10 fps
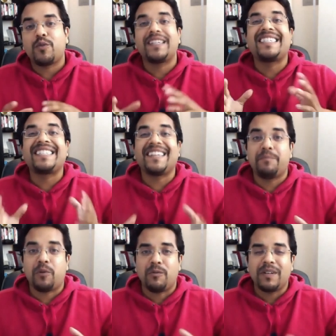
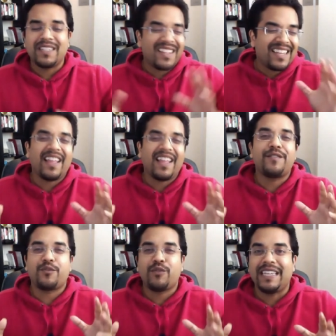simple because nothing in life
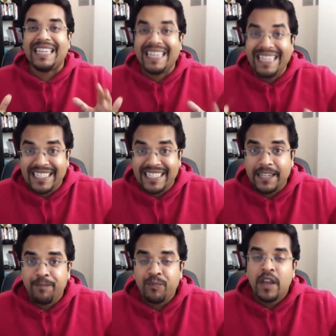is really
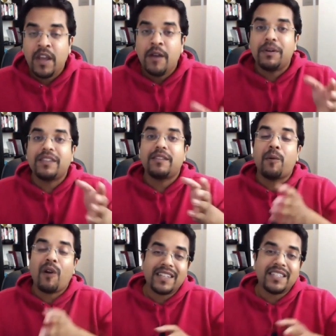easy. But the
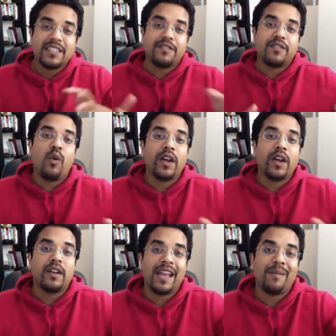process of going
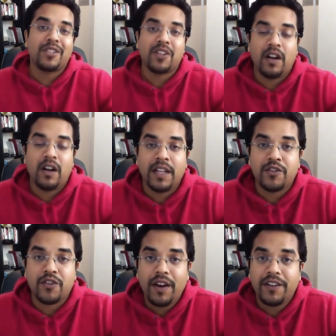on Amazon and
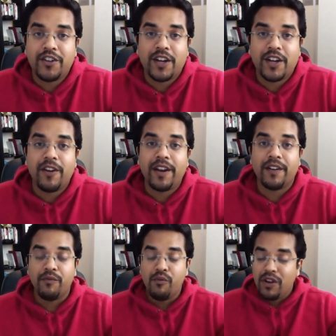starting to generate a
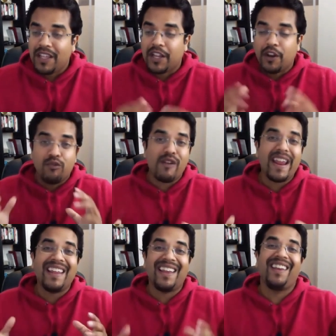really
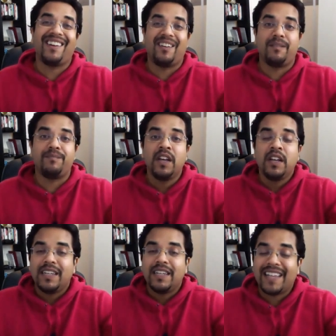great income
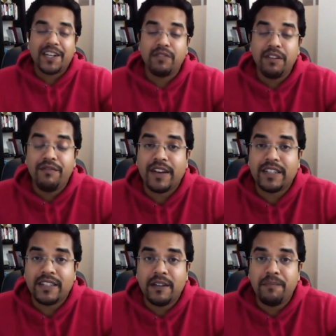is actually very
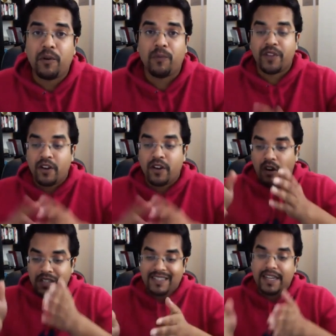simple. There are
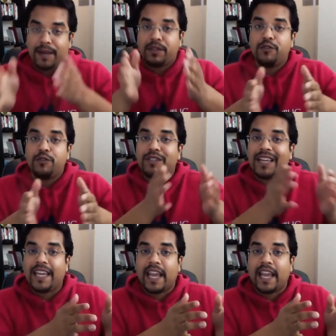steps you
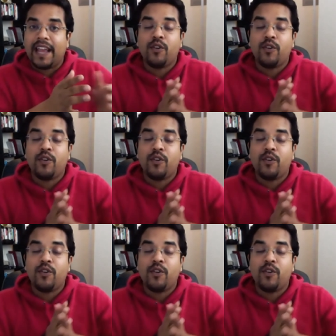take, and